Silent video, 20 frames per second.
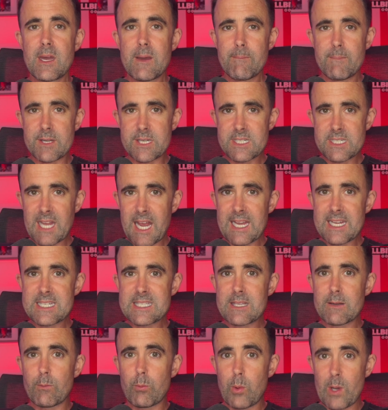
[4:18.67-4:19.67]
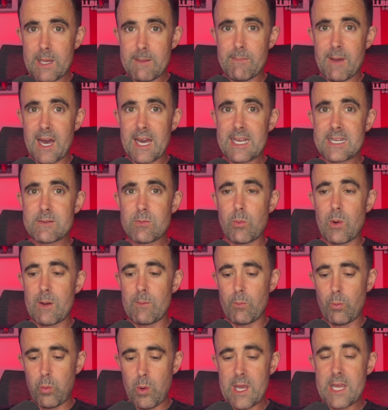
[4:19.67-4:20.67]
mistakes that we made
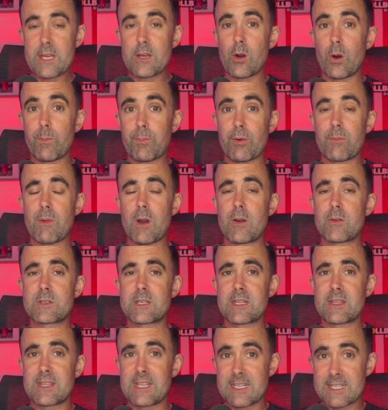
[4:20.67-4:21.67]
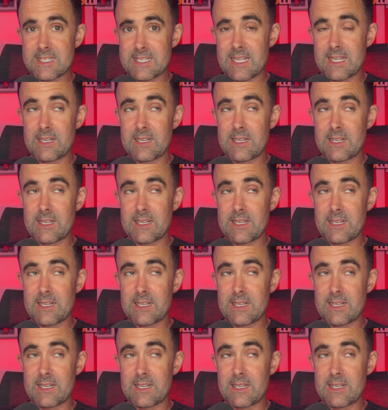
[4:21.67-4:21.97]
when we got promoted this